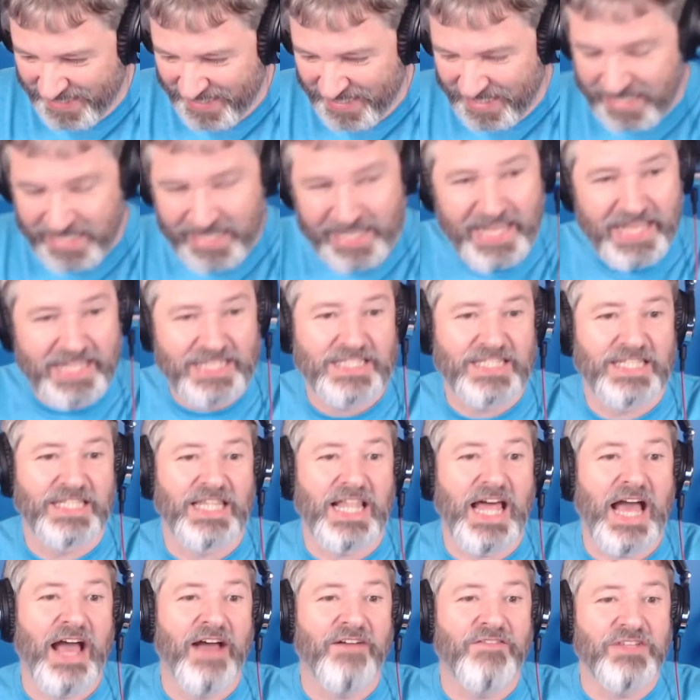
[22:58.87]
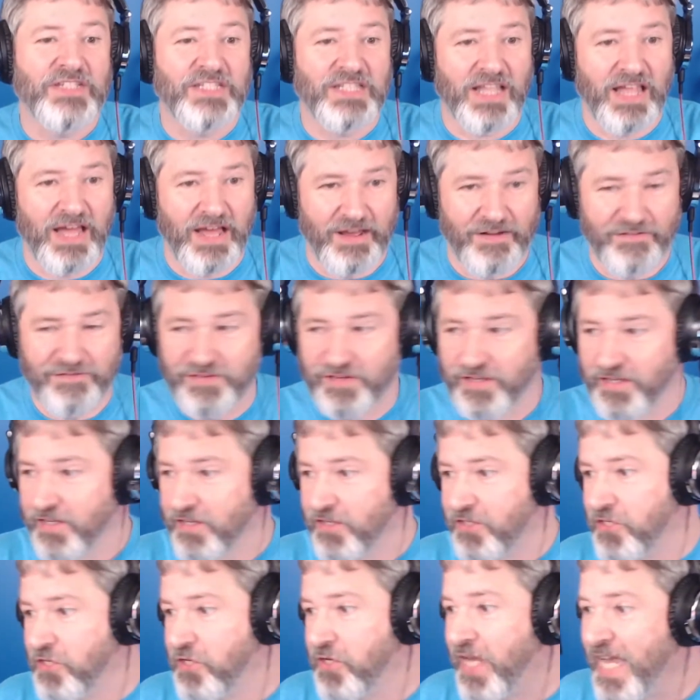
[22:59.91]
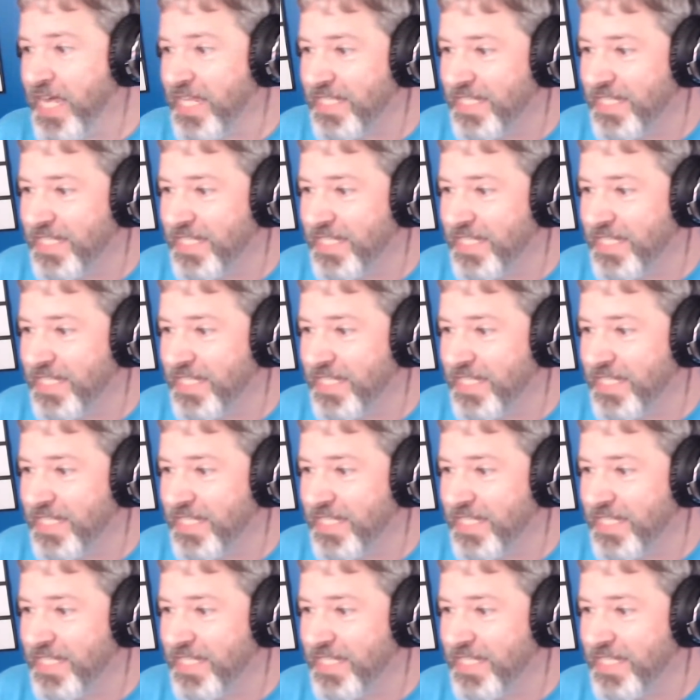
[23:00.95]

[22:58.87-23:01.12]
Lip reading: Yes, live is live. You can't